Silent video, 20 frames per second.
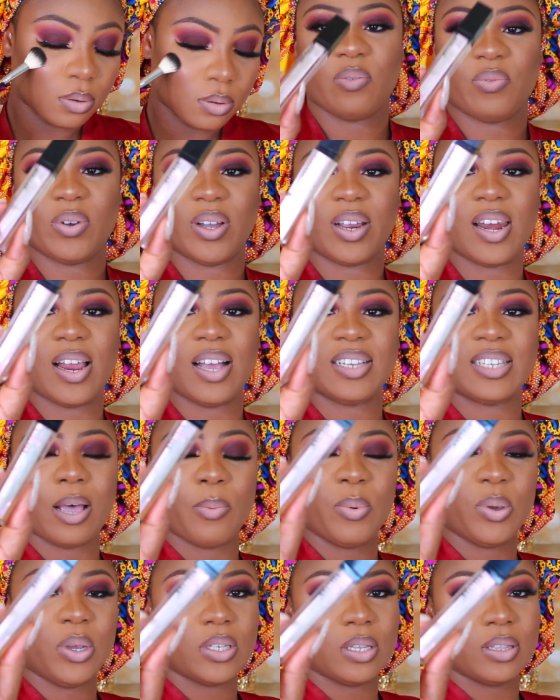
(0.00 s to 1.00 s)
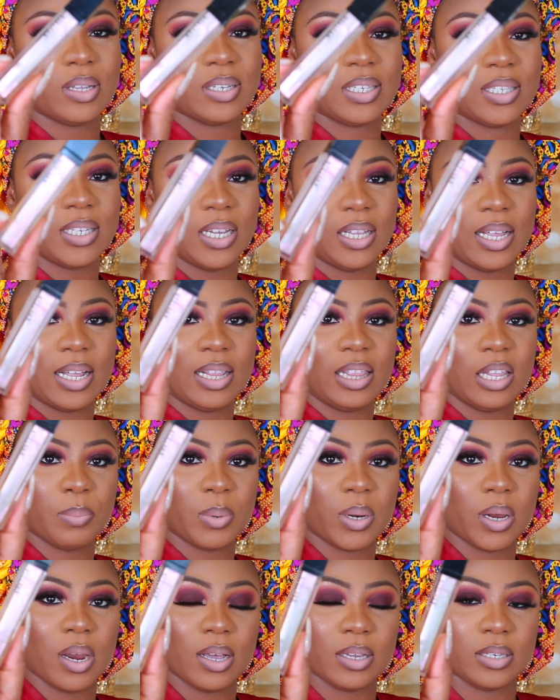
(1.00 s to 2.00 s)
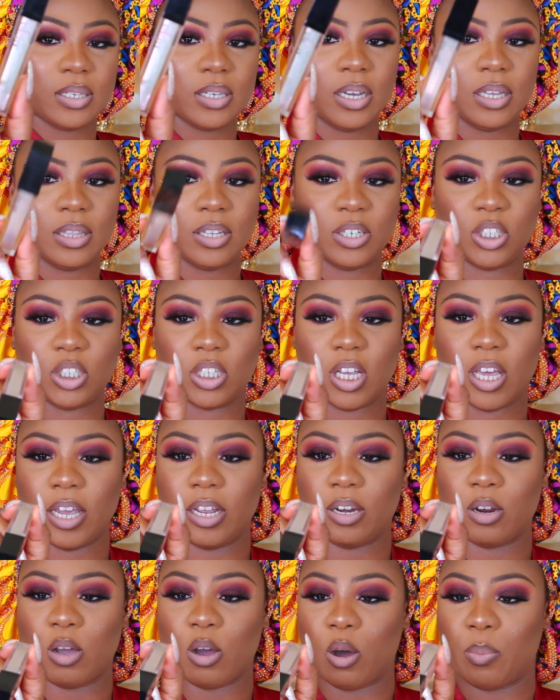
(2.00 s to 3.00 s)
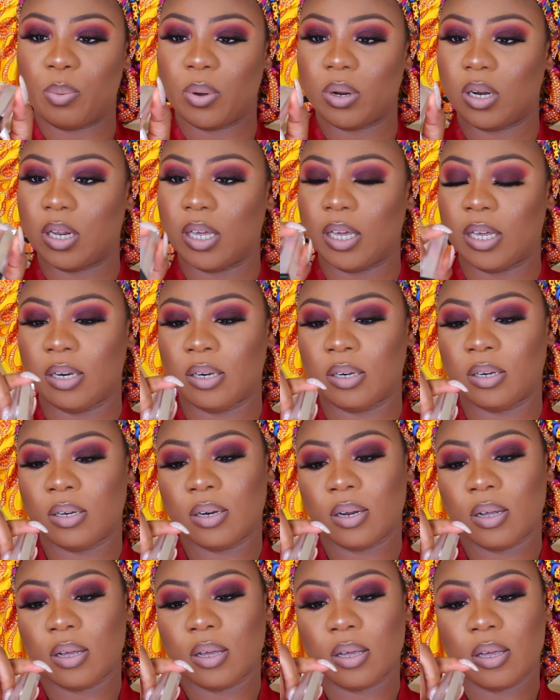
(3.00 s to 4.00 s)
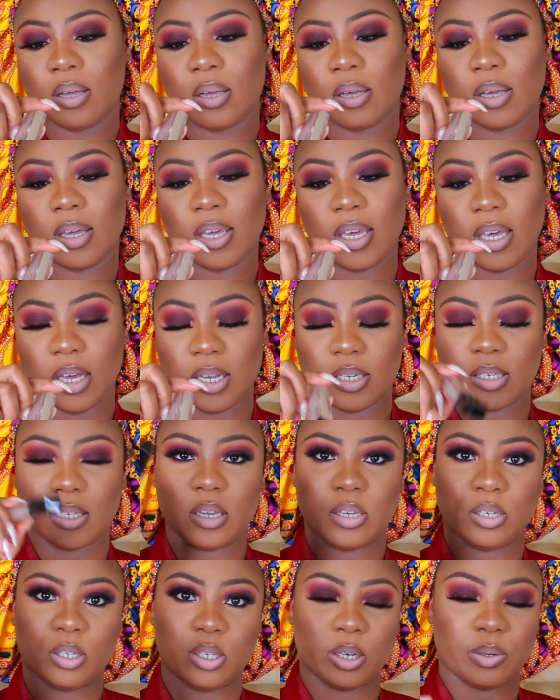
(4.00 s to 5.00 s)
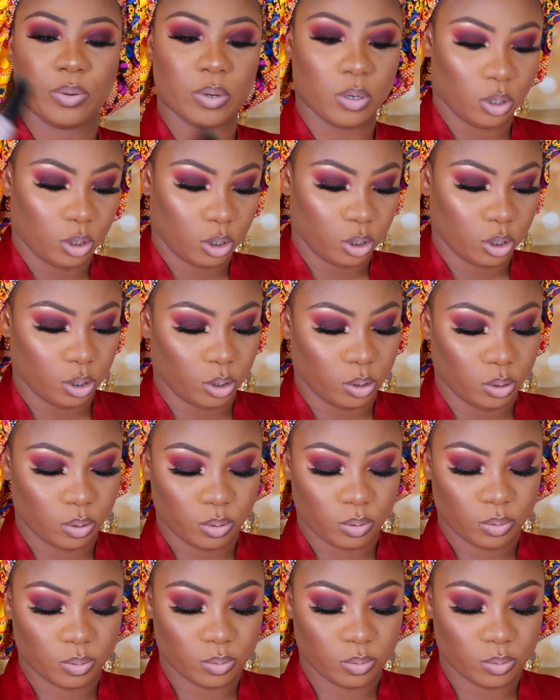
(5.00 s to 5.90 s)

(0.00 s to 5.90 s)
For gloss, I'll be using the Stila lip gloss in the shade Opaline Kiss 02.